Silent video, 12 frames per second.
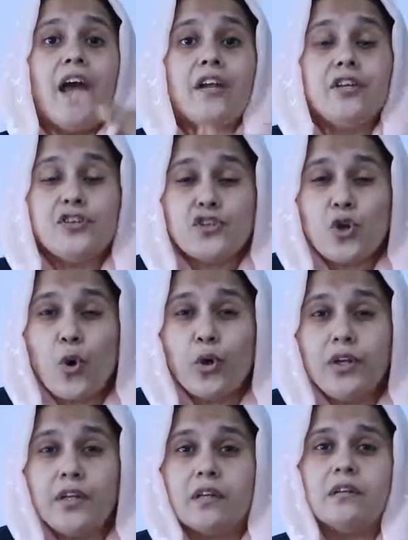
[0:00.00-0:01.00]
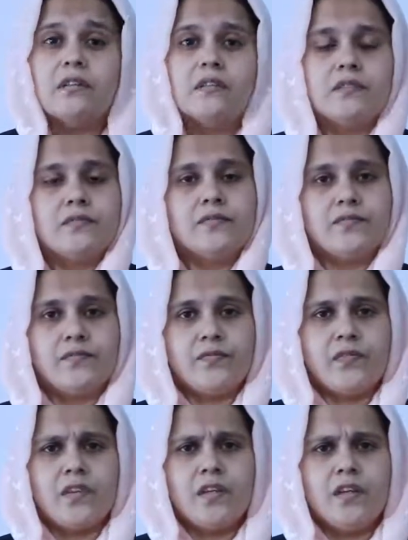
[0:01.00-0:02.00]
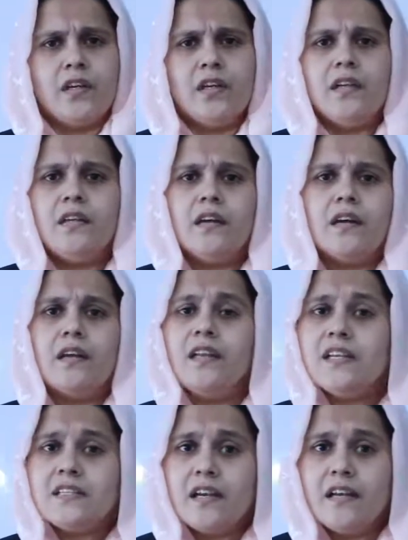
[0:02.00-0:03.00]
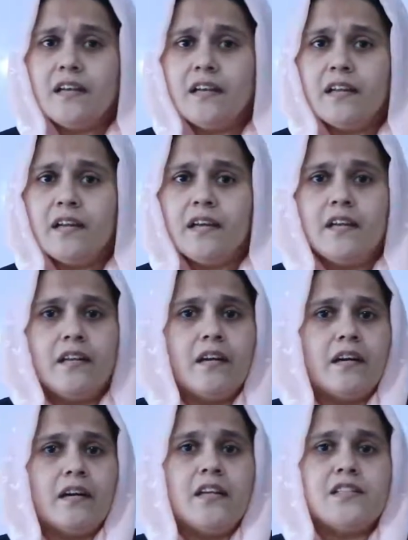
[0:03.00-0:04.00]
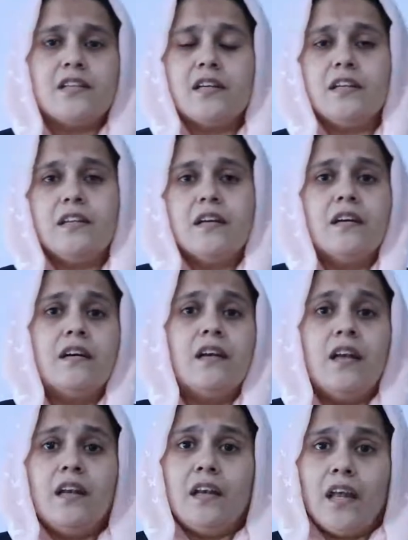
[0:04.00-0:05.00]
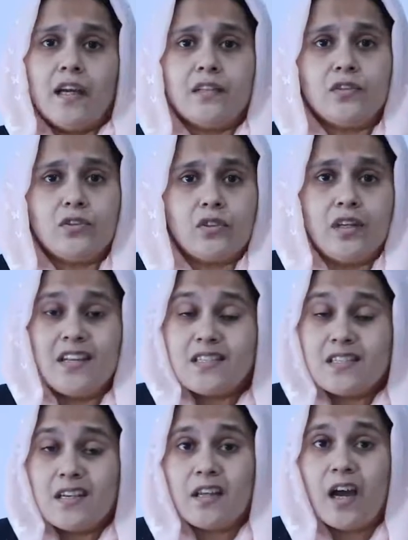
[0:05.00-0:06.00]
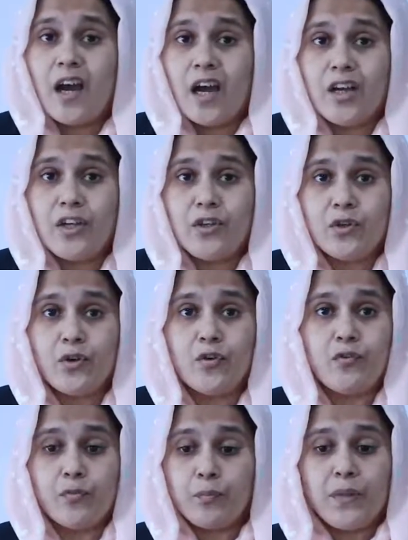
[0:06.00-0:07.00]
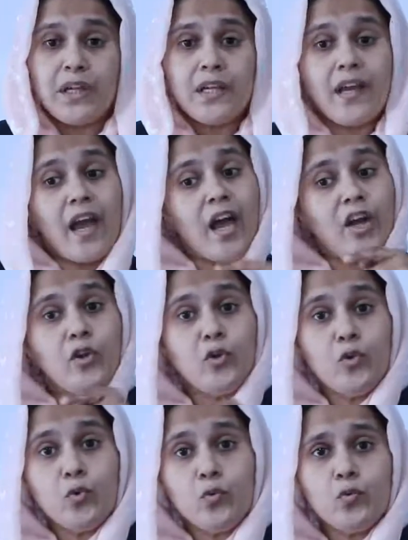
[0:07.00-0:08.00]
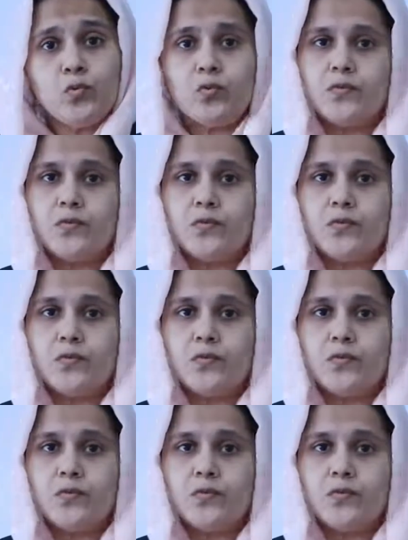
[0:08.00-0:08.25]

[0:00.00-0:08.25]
and shorter. Listen the length, listen the height of me and you.